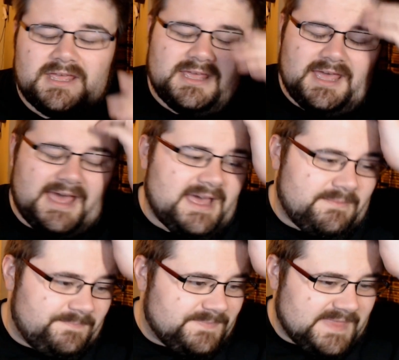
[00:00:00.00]

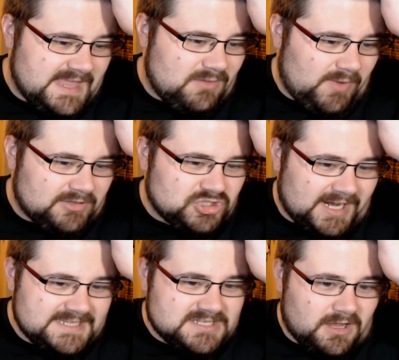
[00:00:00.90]
I'll try
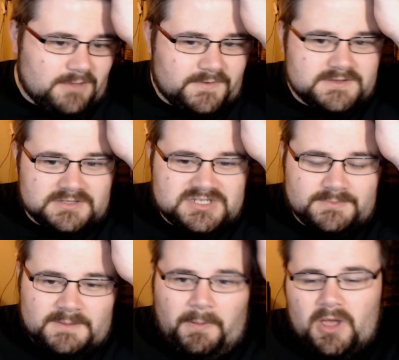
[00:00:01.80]
and start off on some
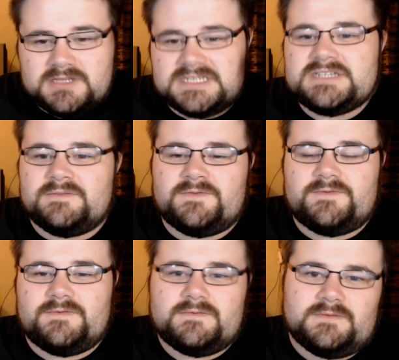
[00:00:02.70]
of the
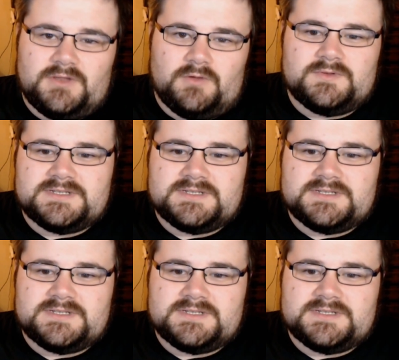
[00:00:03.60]
positive notes,